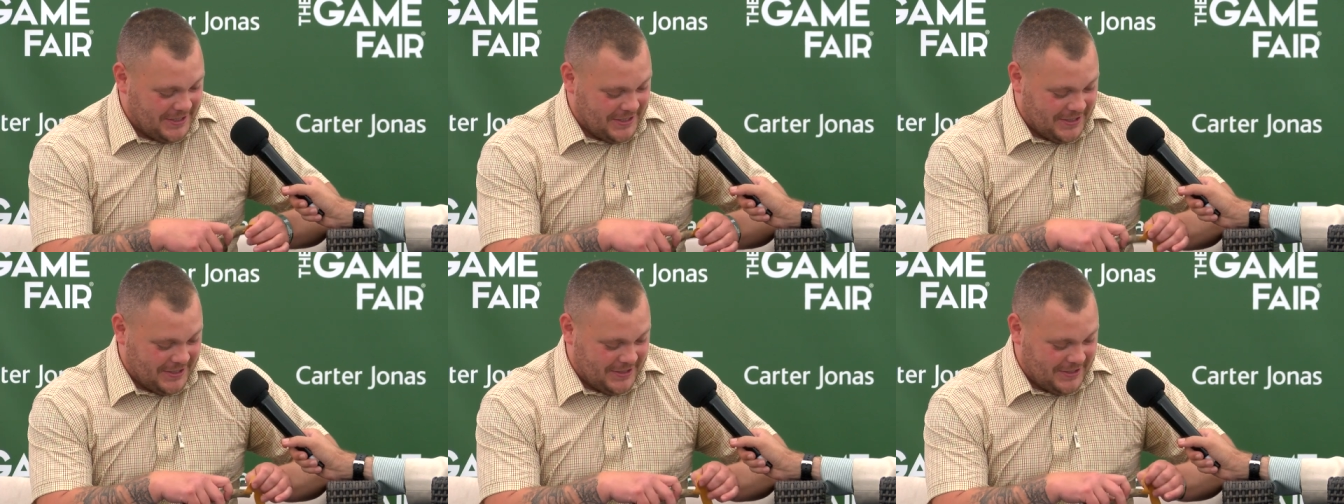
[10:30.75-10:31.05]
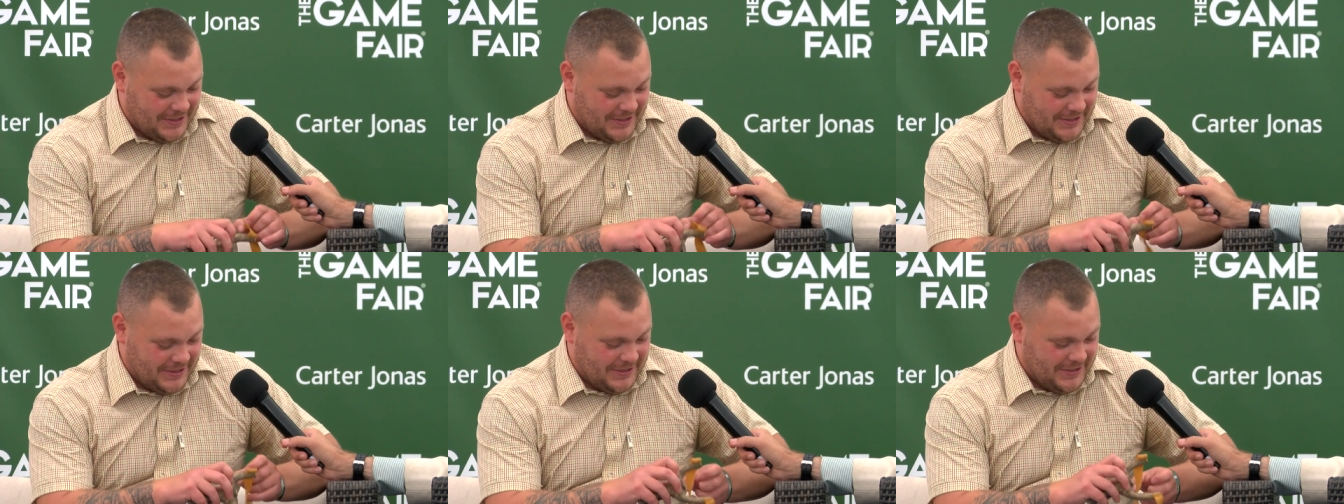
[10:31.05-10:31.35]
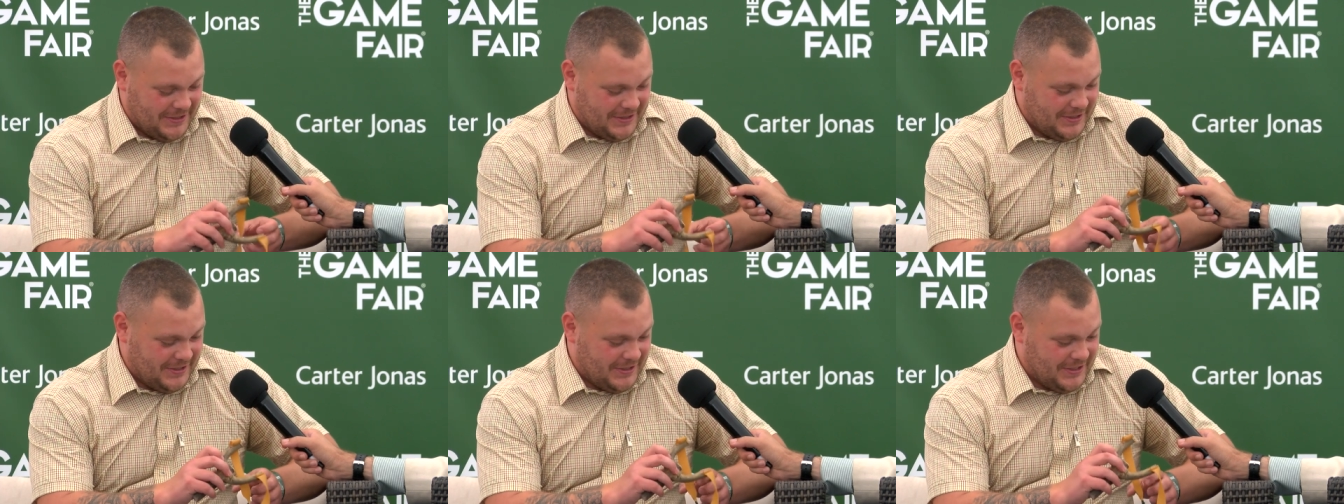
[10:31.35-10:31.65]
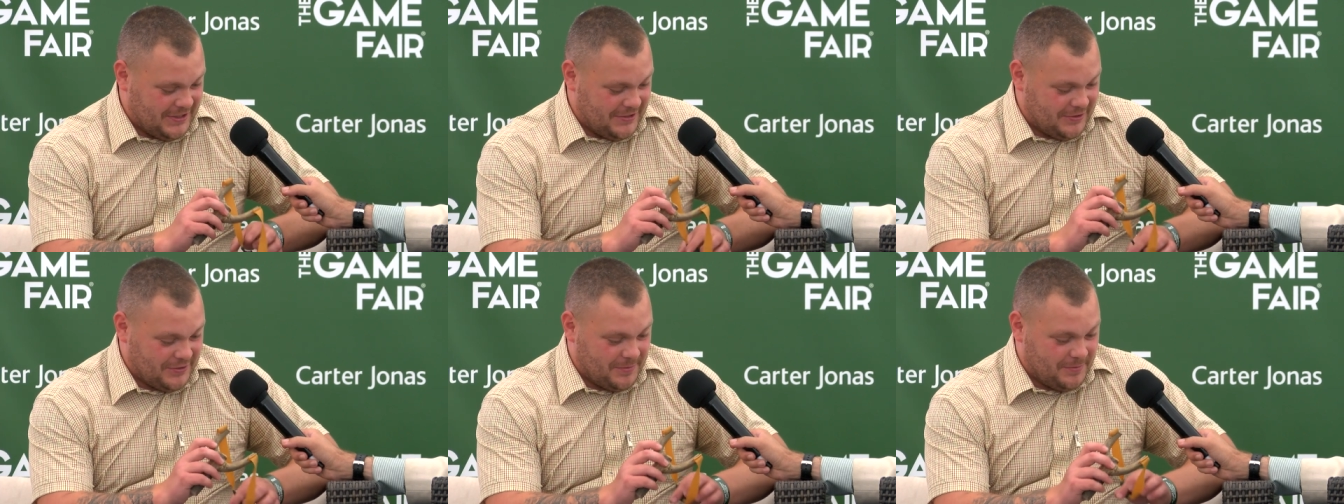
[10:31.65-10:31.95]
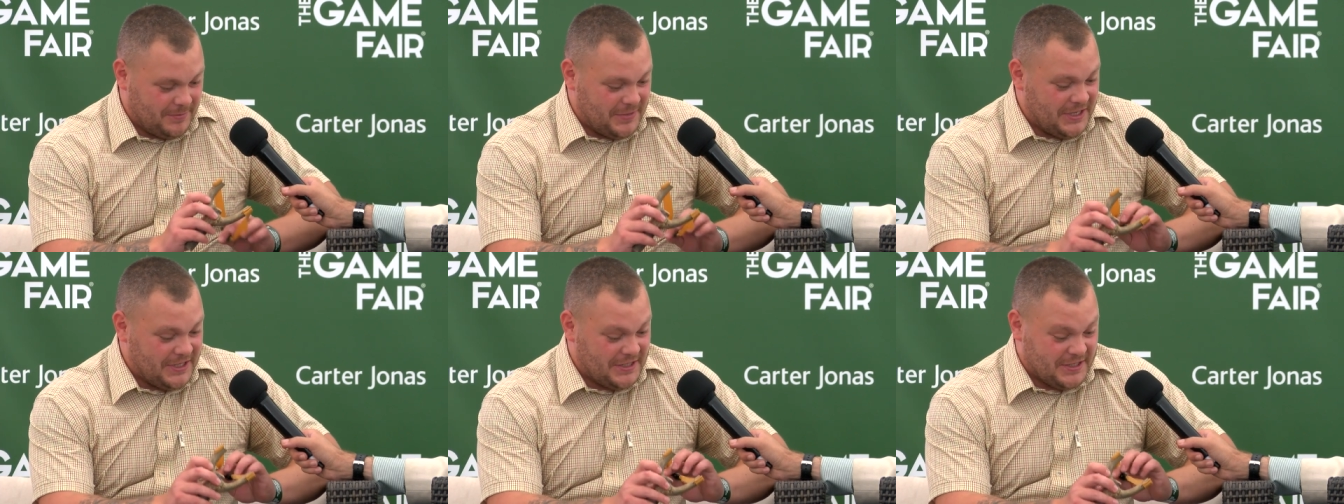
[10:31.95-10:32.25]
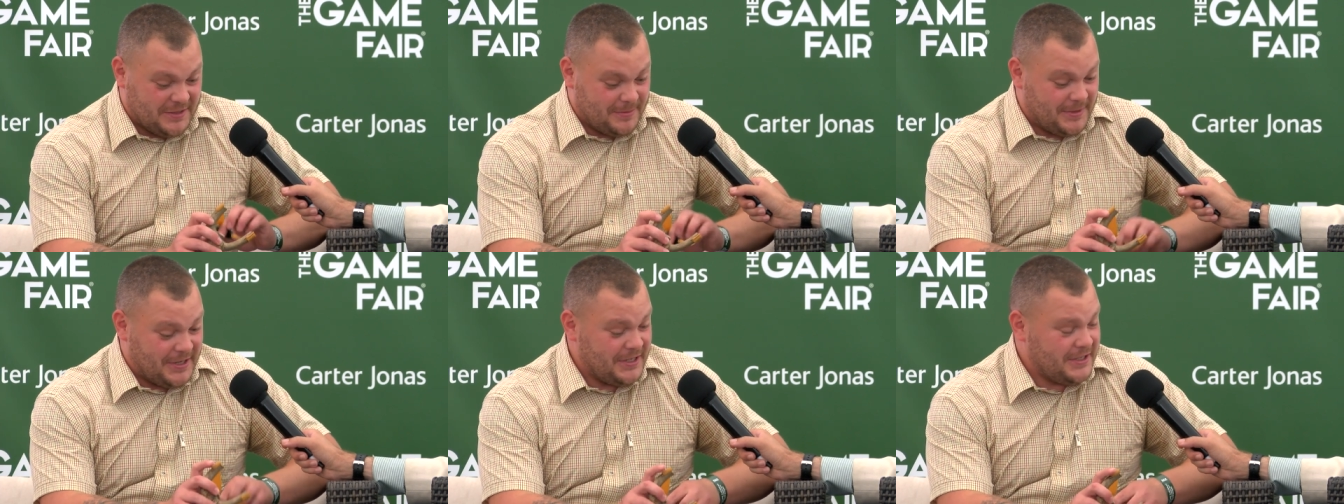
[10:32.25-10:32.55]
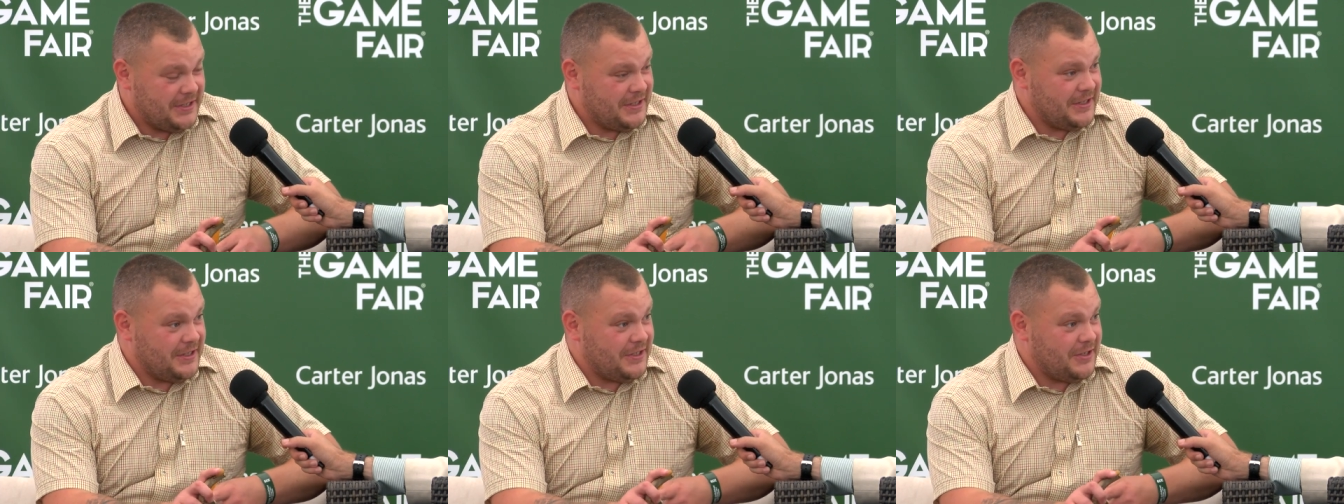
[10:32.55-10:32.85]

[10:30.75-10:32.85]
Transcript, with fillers: Uh, it took minutes to make,